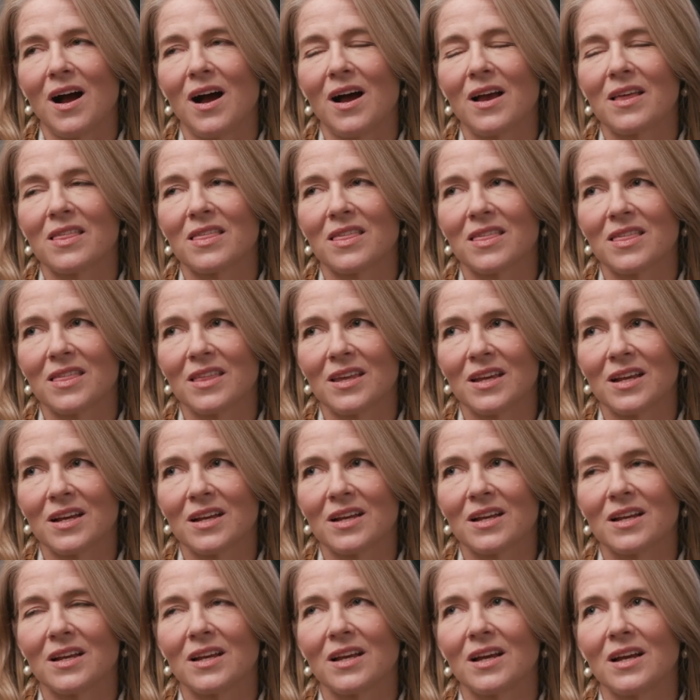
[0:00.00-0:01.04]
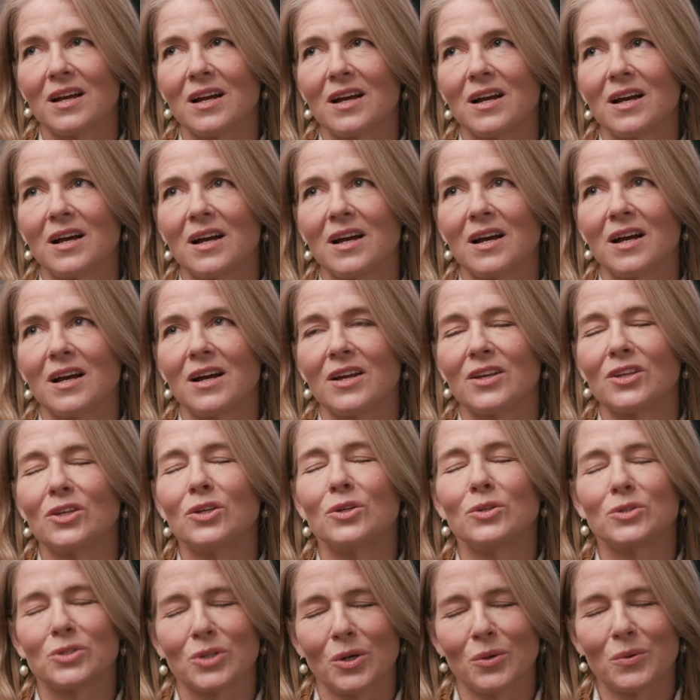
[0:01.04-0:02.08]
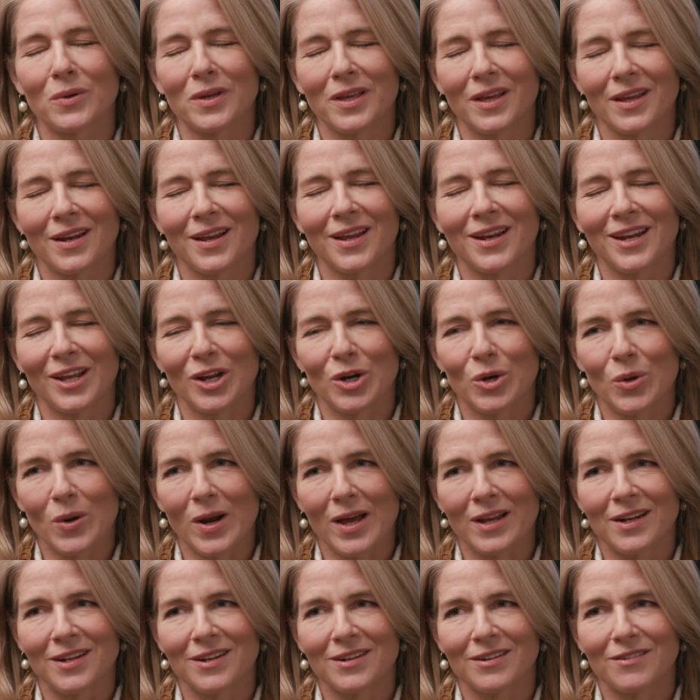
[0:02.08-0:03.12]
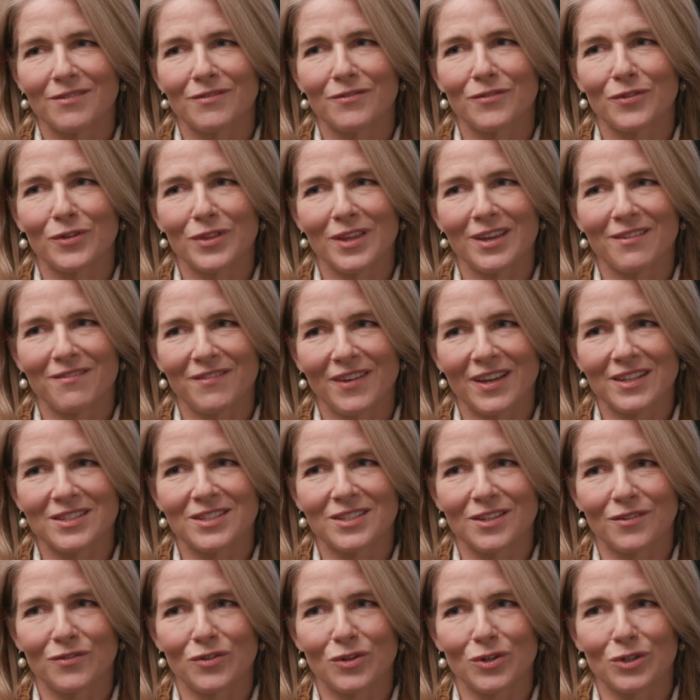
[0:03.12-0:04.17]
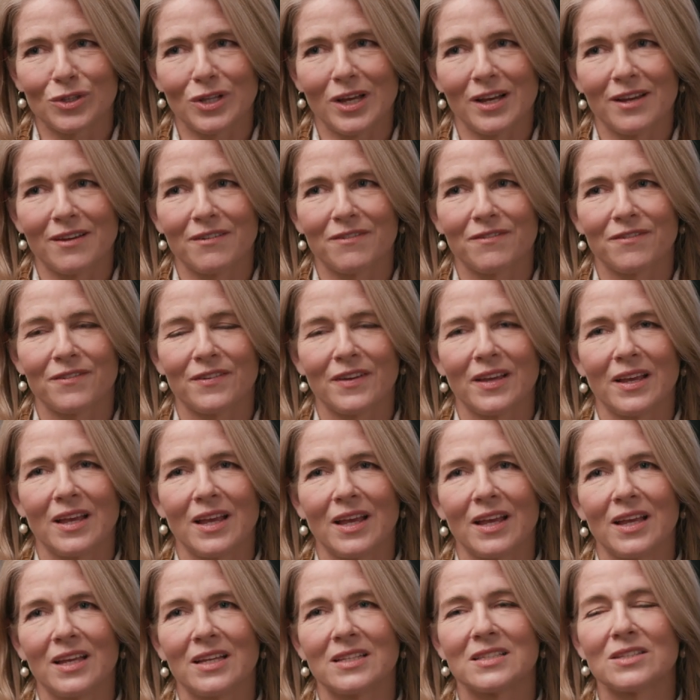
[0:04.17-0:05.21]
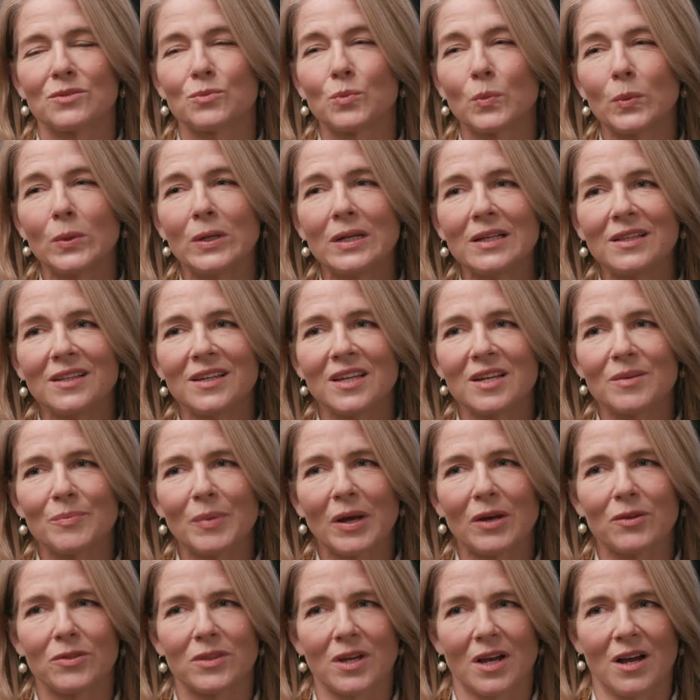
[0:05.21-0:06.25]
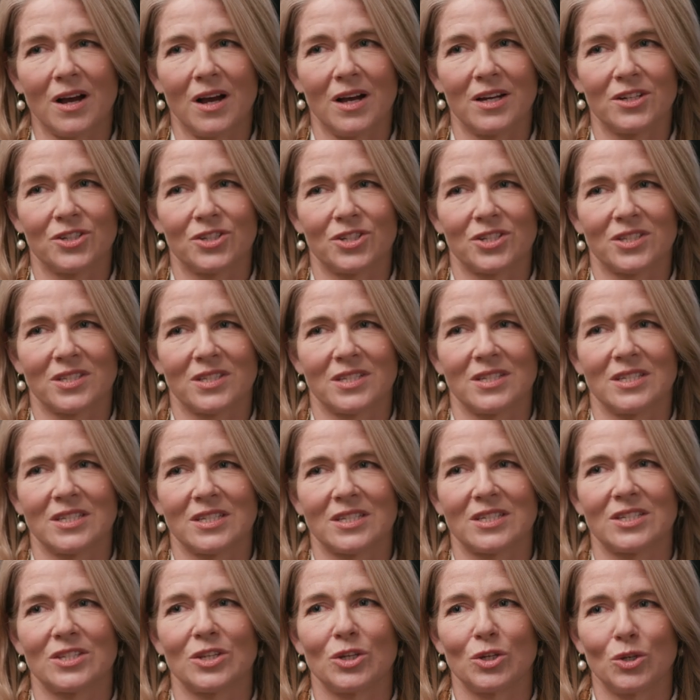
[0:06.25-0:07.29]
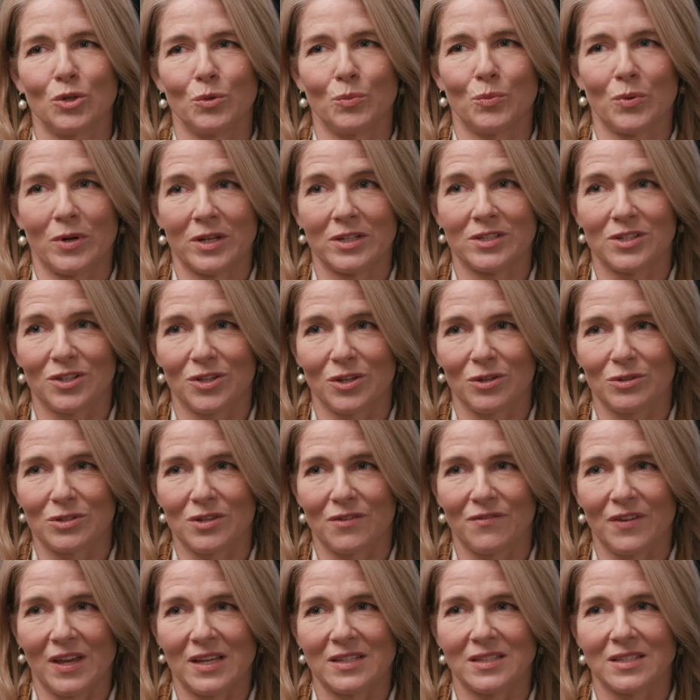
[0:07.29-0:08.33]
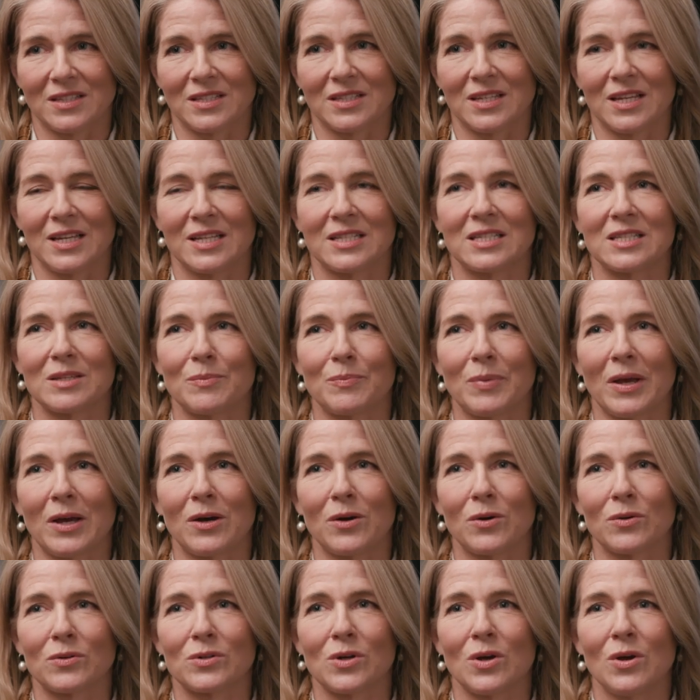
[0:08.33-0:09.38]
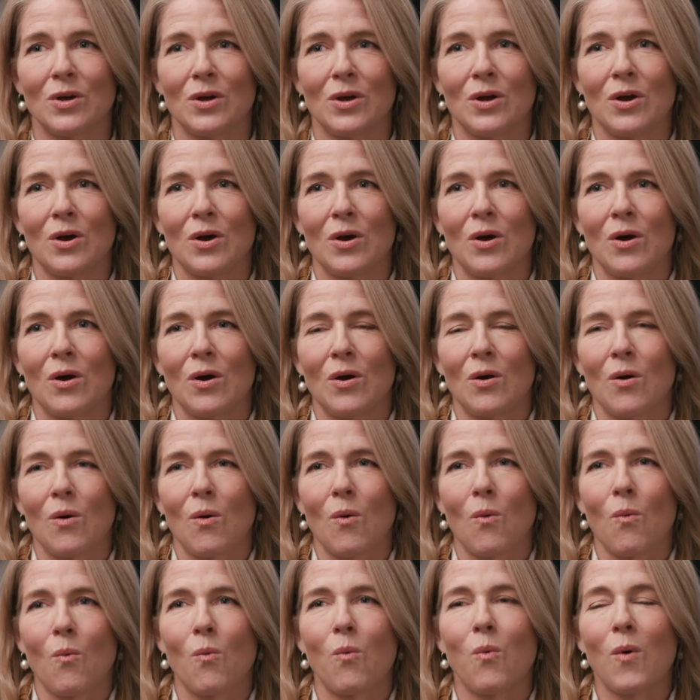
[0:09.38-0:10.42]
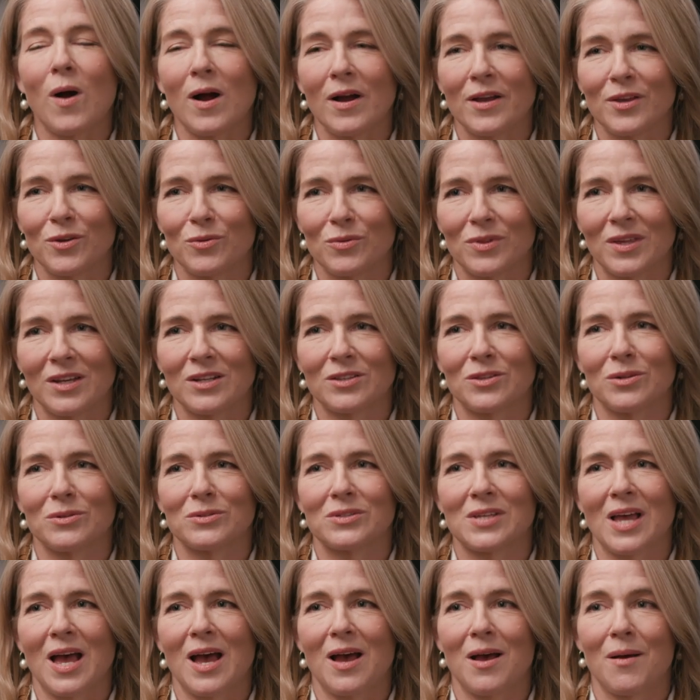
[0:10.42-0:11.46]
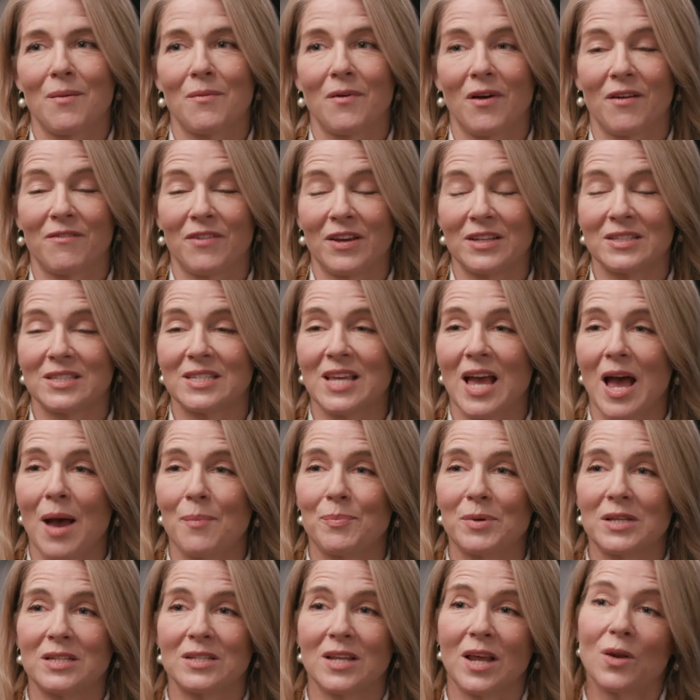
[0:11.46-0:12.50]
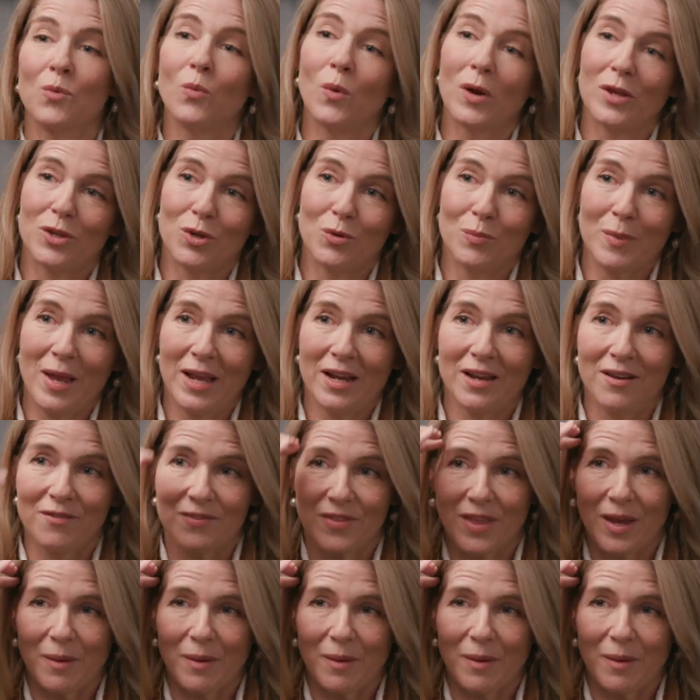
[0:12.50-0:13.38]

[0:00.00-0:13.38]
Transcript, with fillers: I think you don't get any credit for the events of your life. It's really about the consciousness you bring to those events. It's about why you think those events happened and what you make of